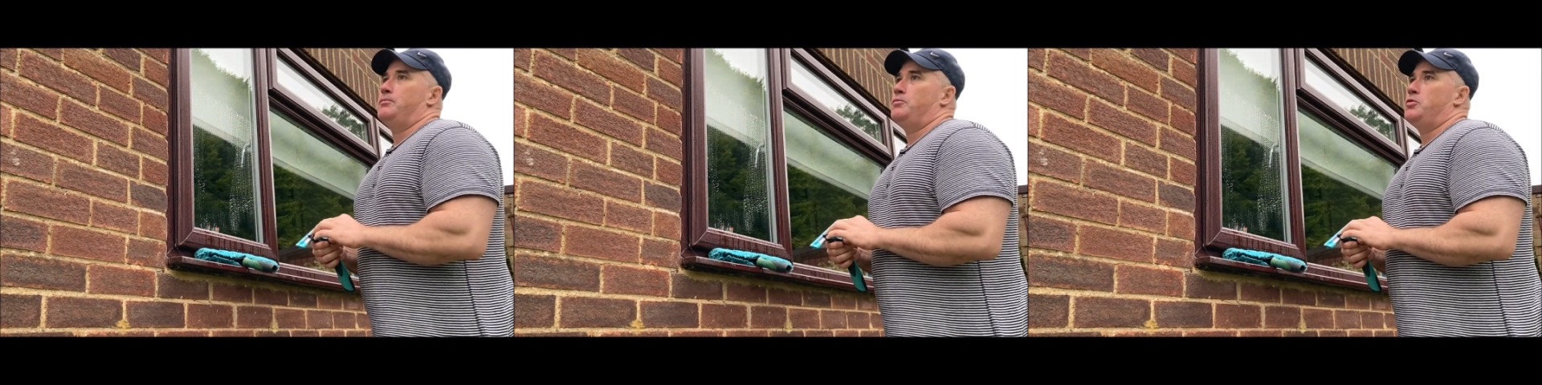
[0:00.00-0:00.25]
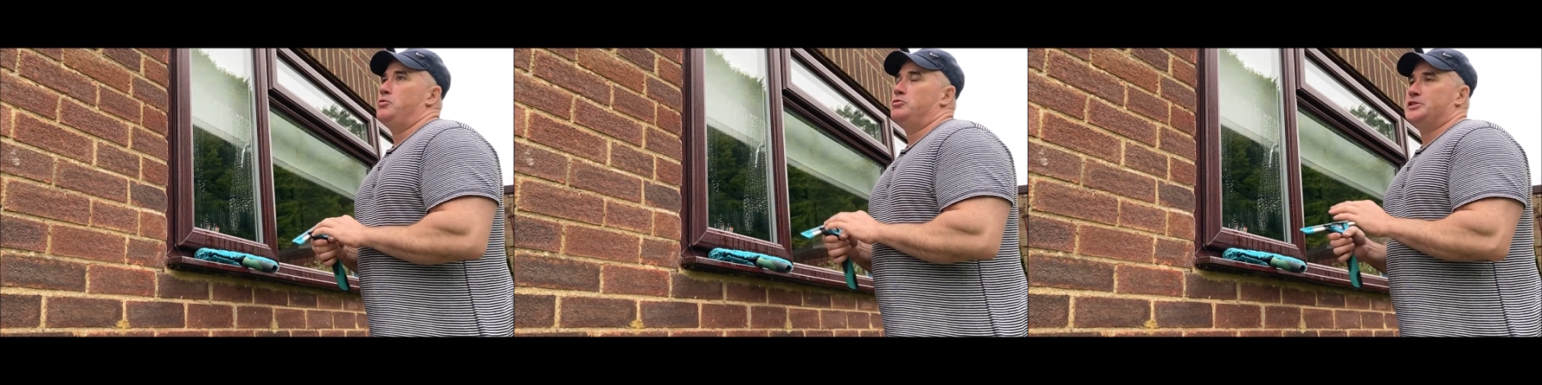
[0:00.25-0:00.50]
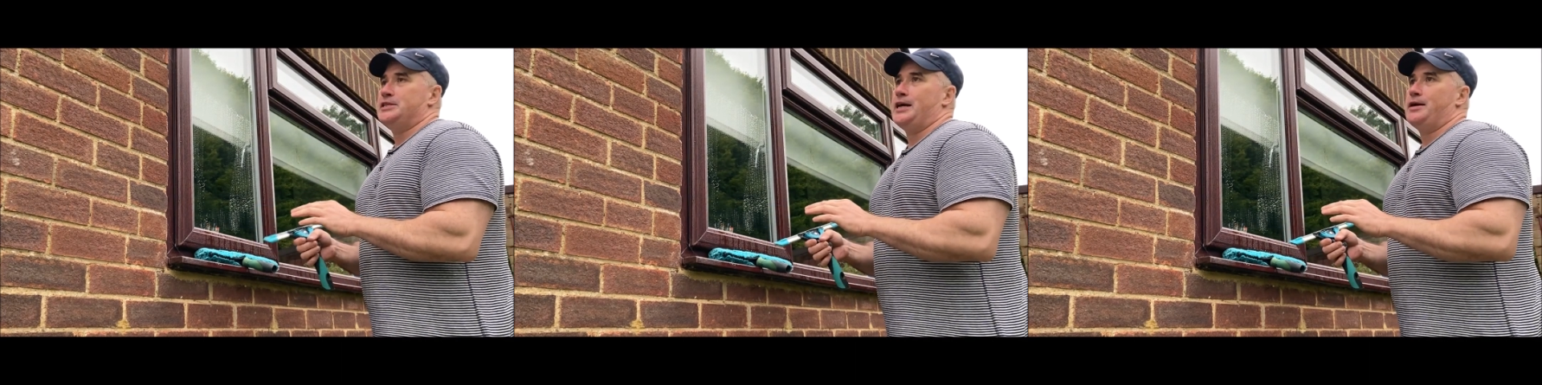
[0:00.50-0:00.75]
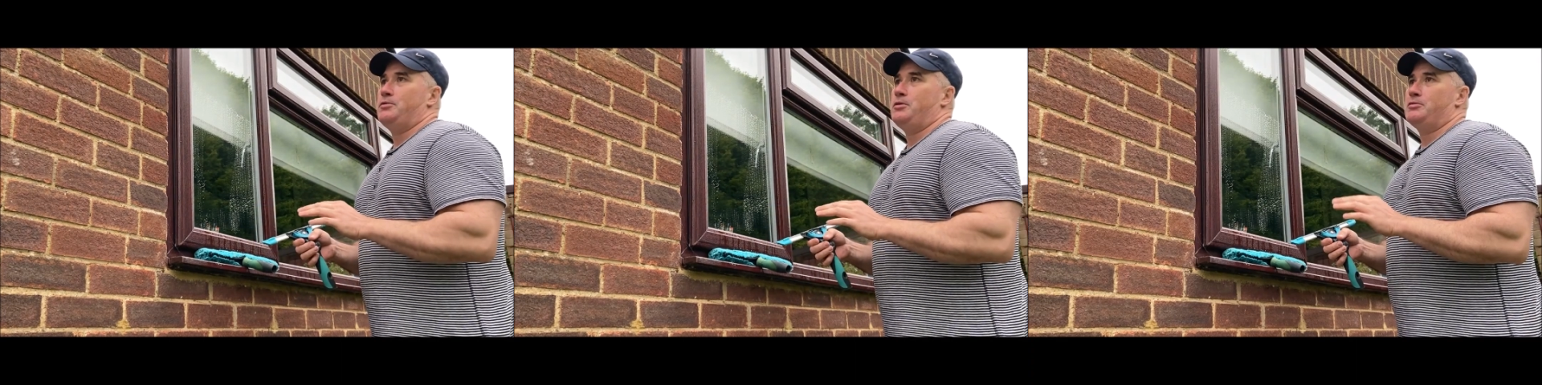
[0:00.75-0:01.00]
will
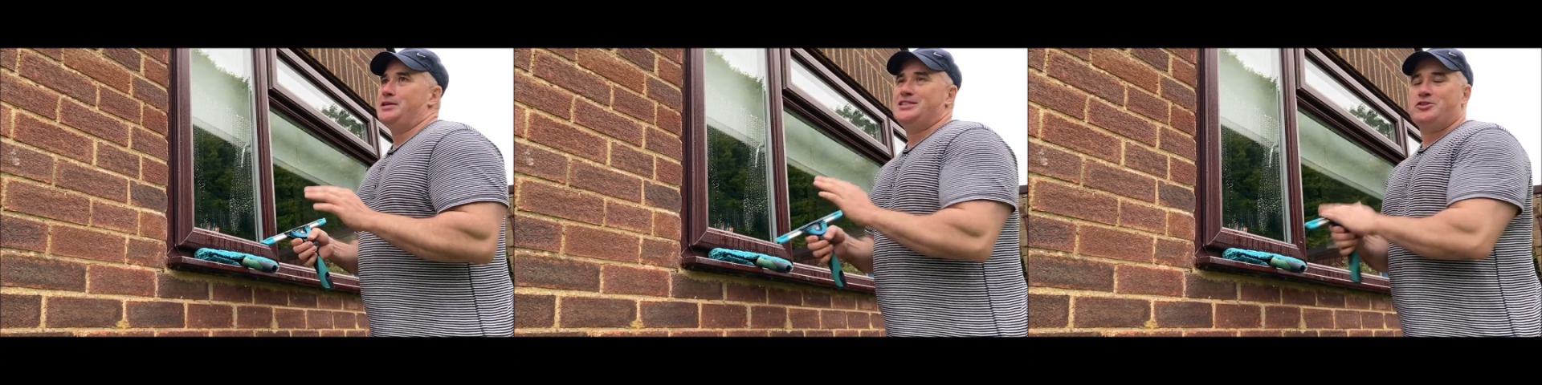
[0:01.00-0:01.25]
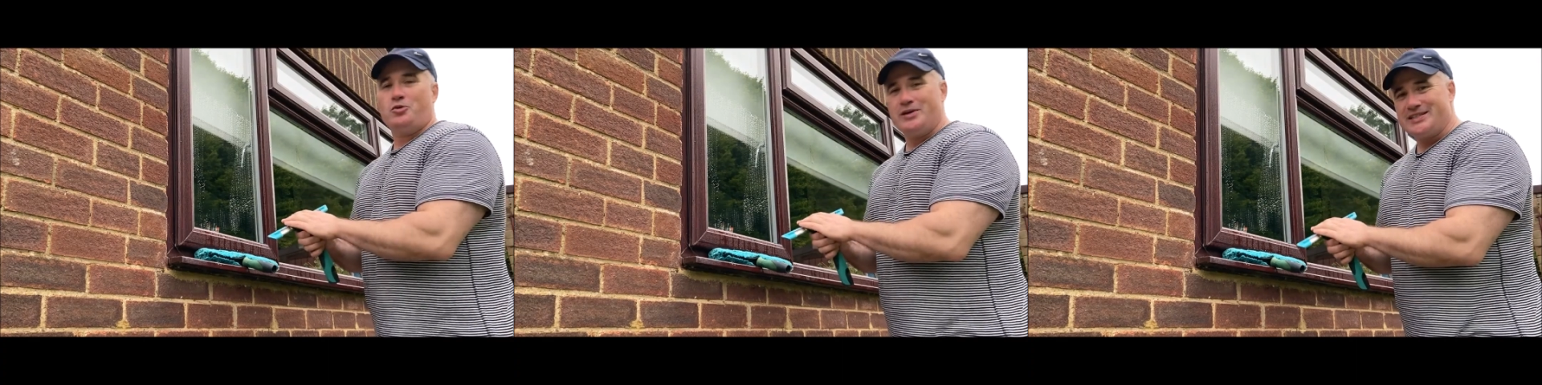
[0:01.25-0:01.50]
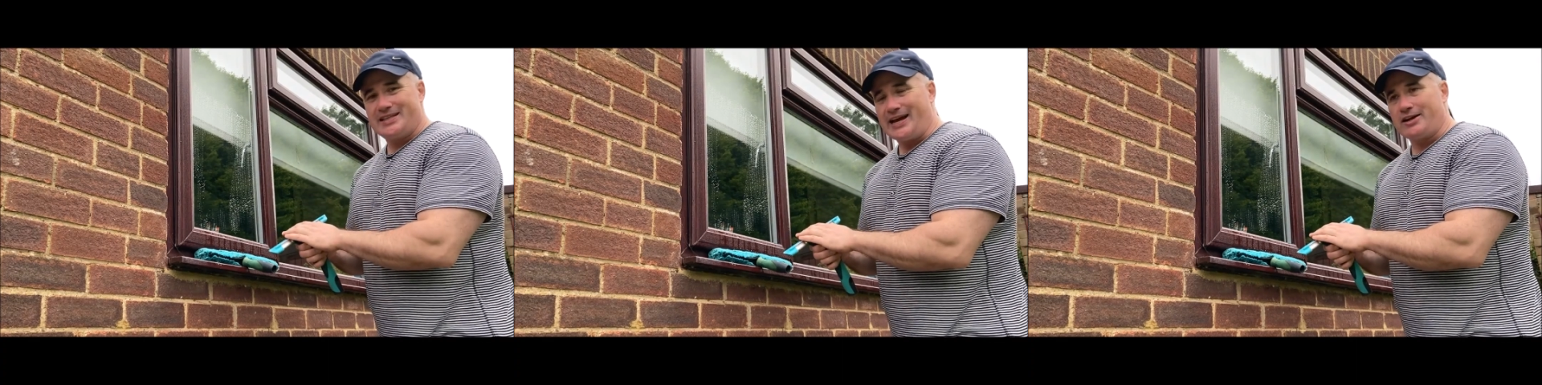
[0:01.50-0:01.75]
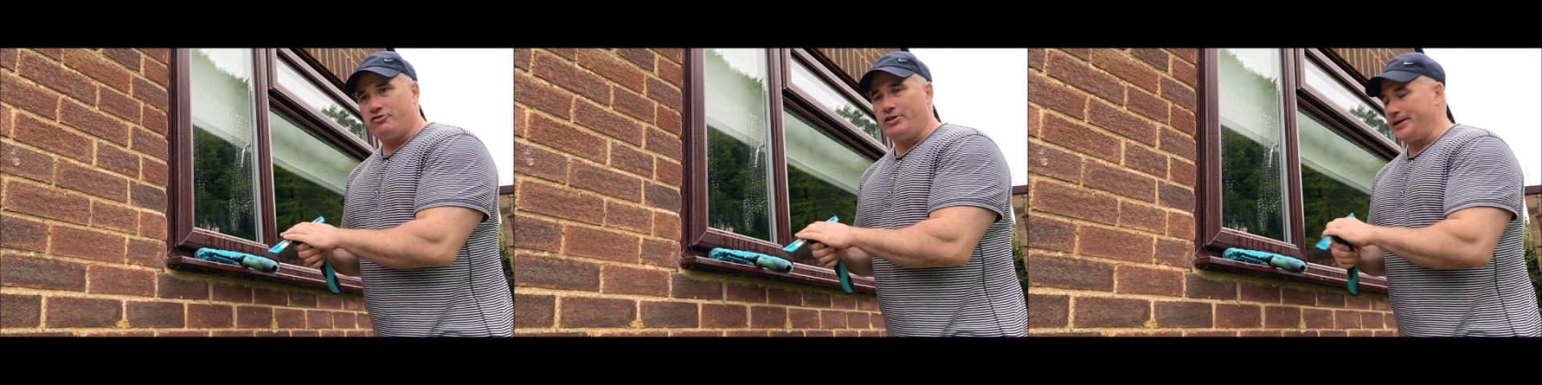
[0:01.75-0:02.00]
say, well, this tool isn't
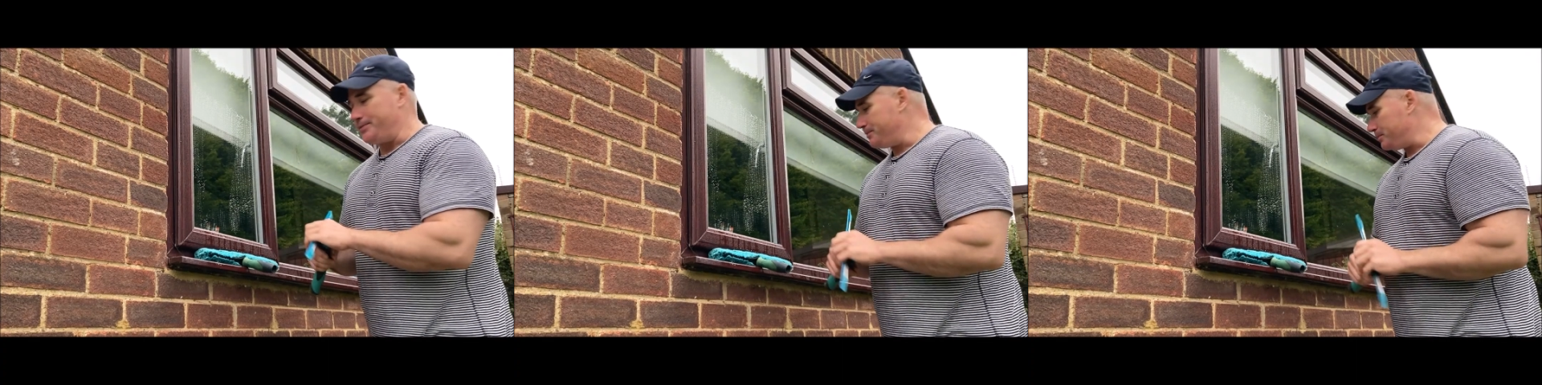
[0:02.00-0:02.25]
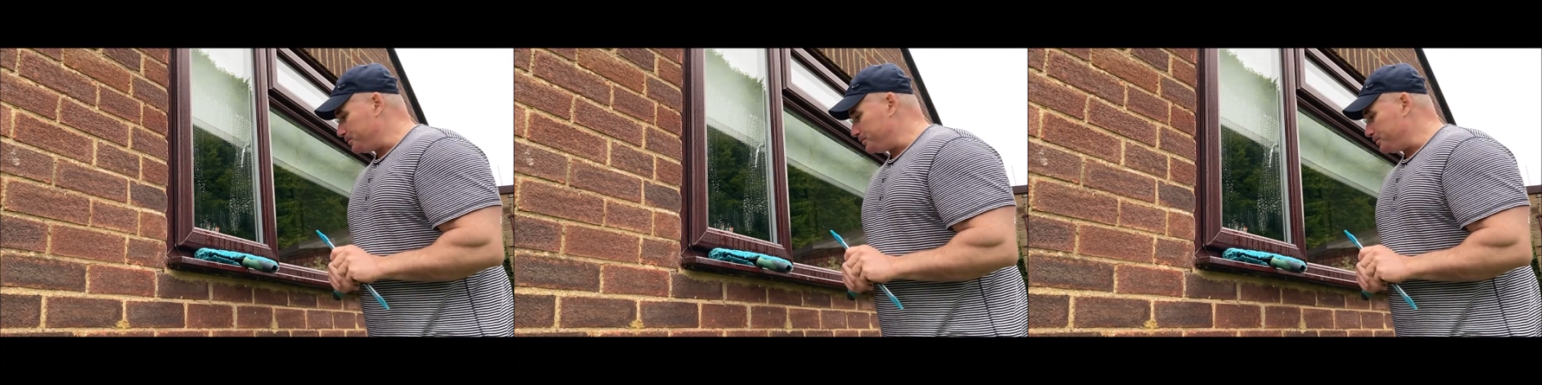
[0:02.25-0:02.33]
that great?